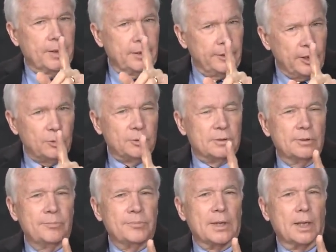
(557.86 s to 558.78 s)
Note,
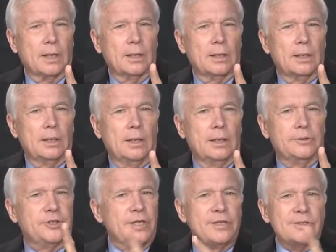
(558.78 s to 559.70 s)

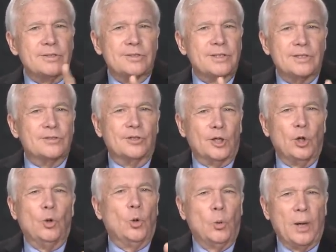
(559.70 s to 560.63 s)
Jesus doesn't
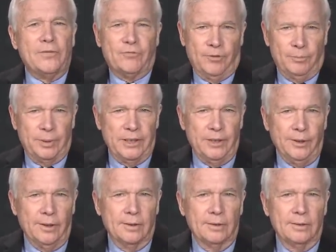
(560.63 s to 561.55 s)
go away from
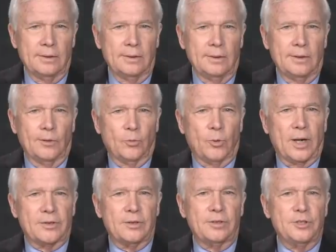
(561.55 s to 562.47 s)
Peter.
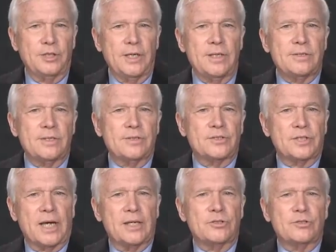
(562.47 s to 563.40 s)
Rather, Jesus
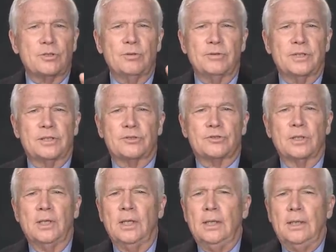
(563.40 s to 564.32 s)
says to this
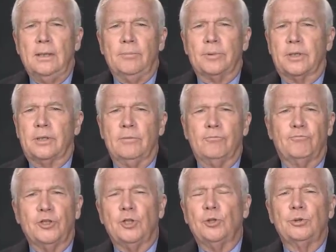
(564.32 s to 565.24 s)

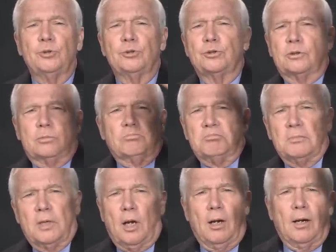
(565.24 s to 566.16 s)
confused,
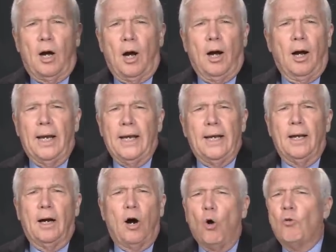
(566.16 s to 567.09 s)

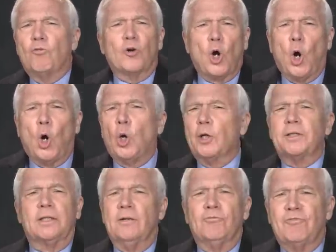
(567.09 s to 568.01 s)

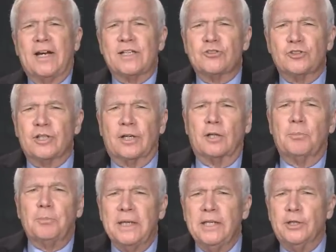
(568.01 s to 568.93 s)
overawed, confessed sinner,
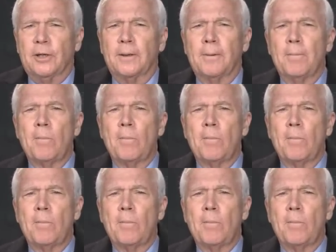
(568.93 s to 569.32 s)
Peter,